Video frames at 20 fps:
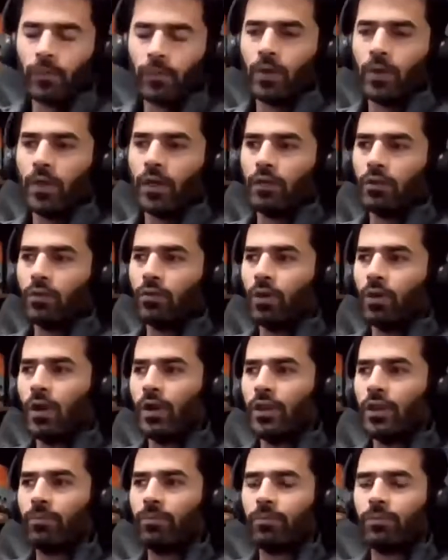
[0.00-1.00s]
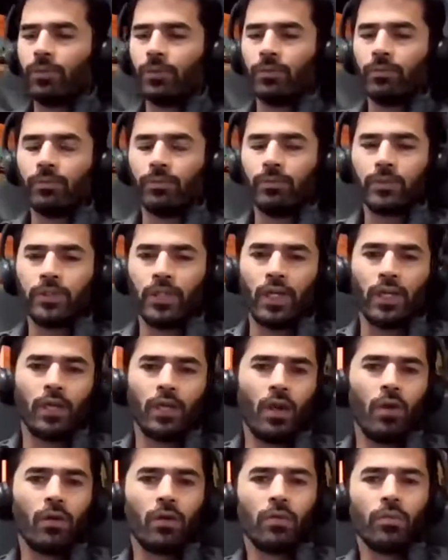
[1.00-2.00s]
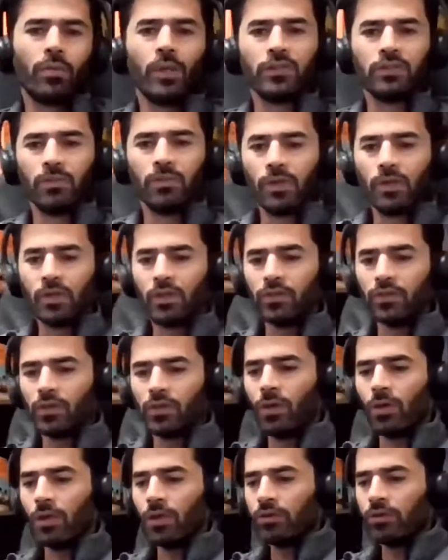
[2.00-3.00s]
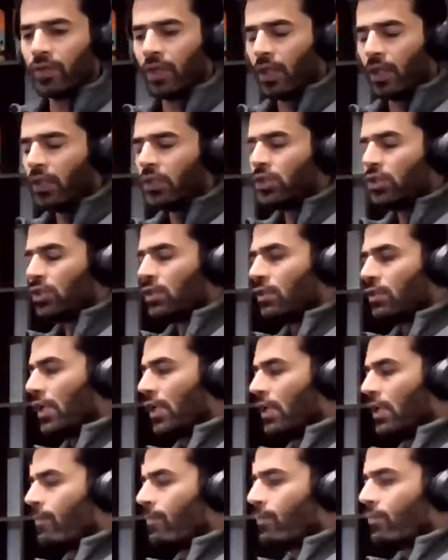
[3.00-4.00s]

right? You've already taken out the possibility of a qualification, right?